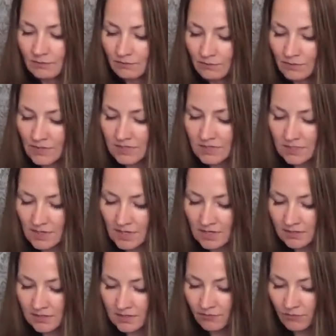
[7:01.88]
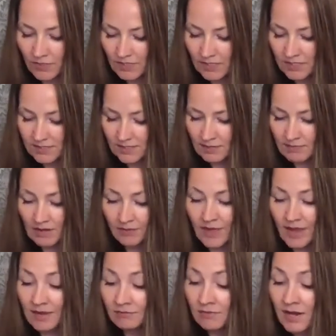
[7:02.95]
What is your higher self wanting to say about
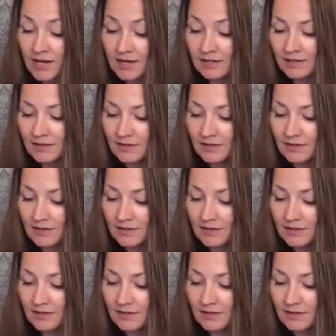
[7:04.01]
that? Right.